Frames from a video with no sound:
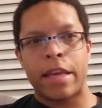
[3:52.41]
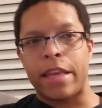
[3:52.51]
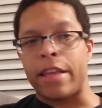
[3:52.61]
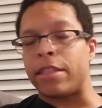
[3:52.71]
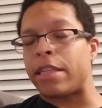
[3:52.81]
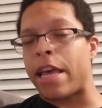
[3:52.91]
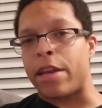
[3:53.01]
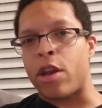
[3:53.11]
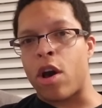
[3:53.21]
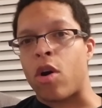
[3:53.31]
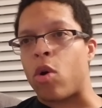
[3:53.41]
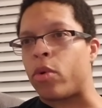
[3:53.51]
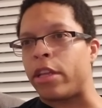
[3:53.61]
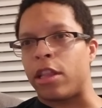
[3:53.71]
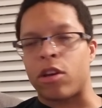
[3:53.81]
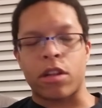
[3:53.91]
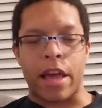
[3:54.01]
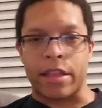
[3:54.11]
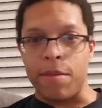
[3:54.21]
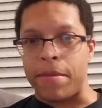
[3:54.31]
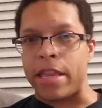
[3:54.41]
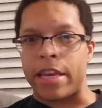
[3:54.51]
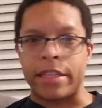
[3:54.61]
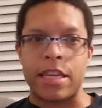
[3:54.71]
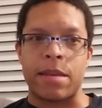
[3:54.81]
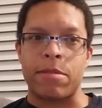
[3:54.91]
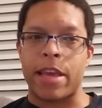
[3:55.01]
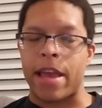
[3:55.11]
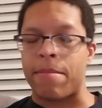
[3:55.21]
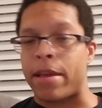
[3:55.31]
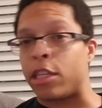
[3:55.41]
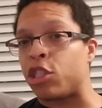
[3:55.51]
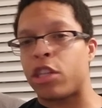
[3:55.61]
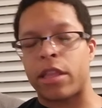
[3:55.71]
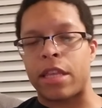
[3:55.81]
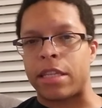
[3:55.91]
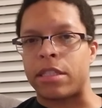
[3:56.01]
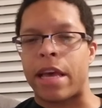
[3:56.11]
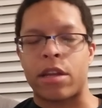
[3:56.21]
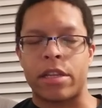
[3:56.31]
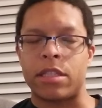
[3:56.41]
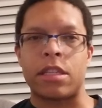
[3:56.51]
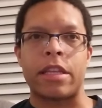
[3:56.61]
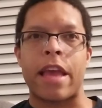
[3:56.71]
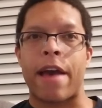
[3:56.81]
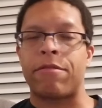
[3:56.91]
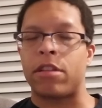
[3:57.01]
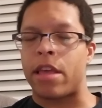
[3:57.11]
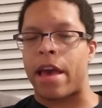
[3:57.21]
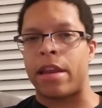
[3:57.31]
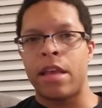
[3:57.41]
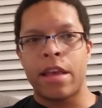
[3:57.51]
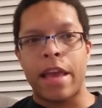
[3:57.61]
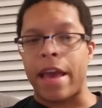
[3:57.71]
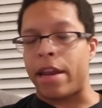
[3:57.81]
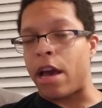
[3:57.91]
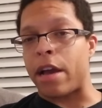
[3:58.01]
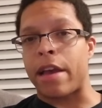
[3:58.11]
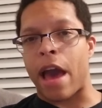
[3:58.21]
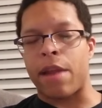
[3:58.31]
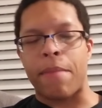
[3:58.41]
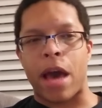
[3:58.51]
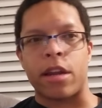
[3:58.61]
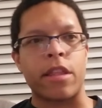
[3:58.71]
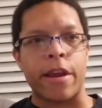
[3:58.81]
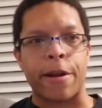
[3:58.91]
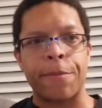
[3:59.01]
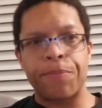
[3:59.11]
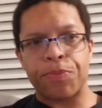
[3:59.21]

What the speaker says: He said no. It looked like the media team came in and shut things down instantly after that and got him out of there.